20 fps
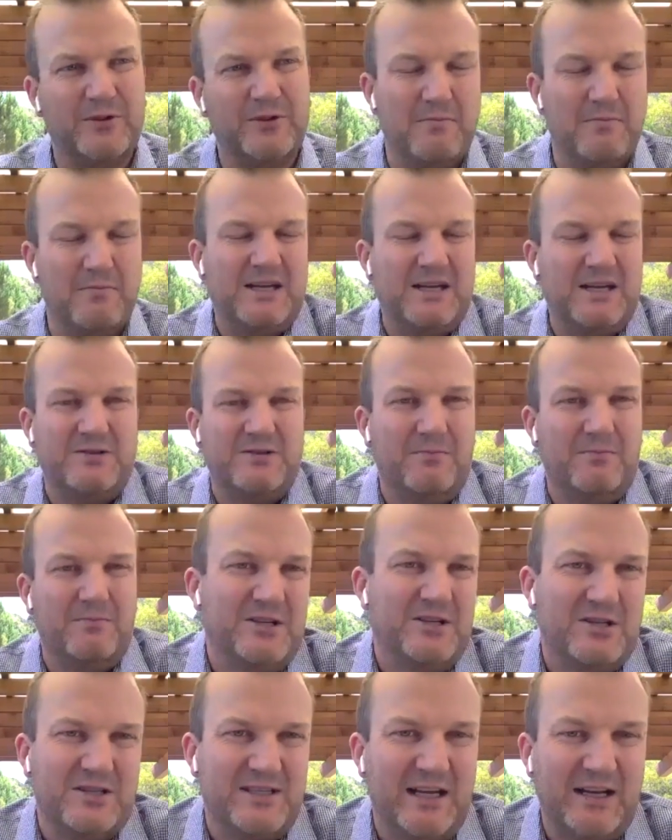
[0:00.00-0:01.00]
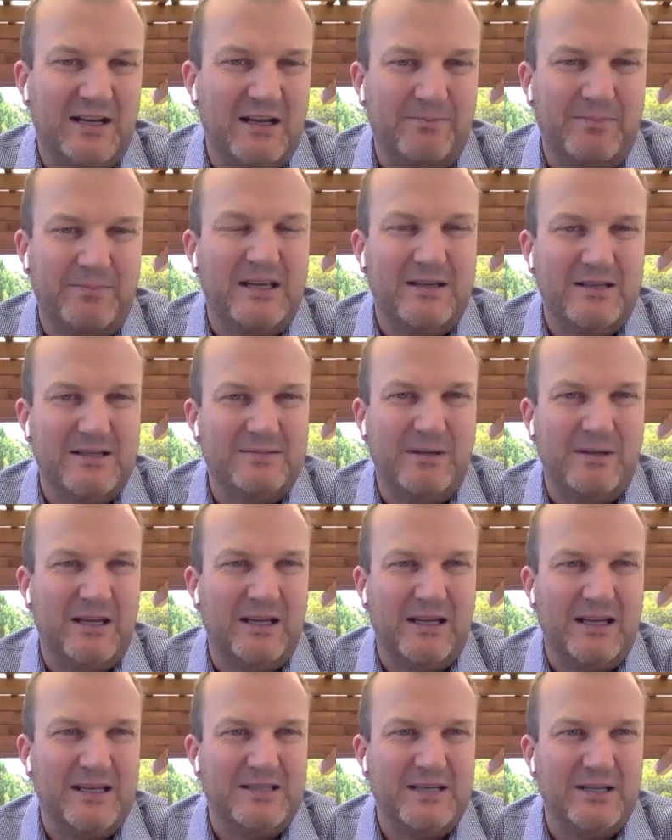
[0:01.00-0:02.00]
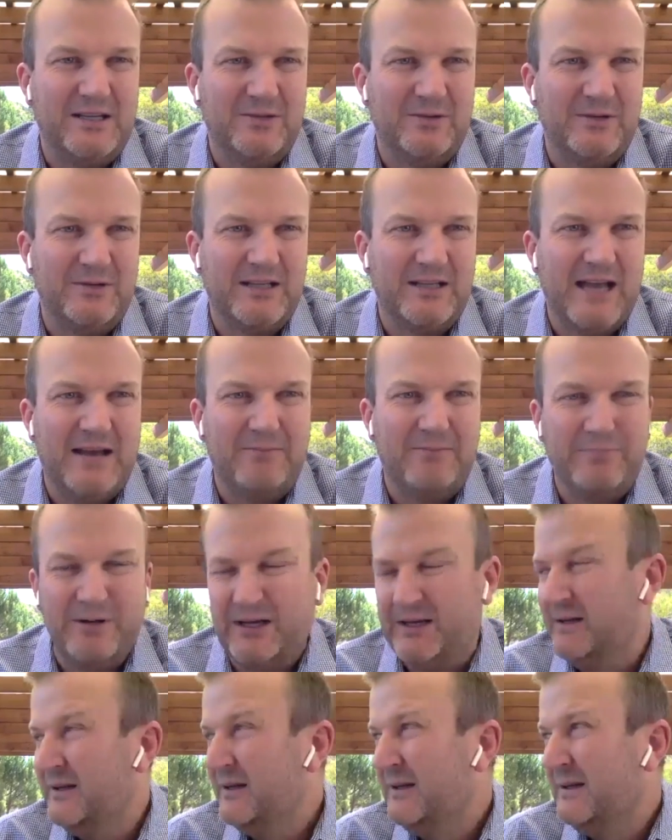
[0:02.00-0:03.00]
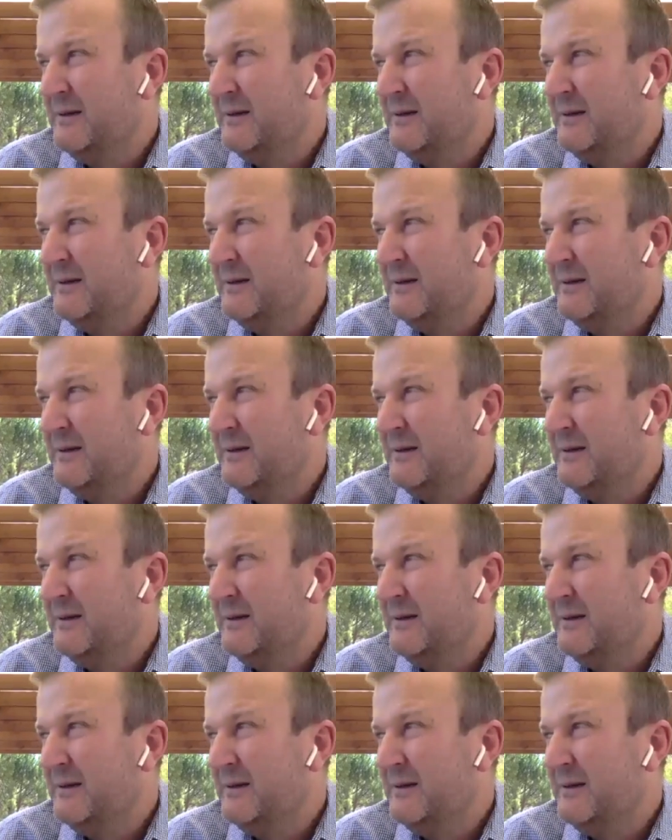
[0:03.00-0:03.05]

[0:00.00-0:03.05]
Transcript: And it might just end up being easier doing that. But,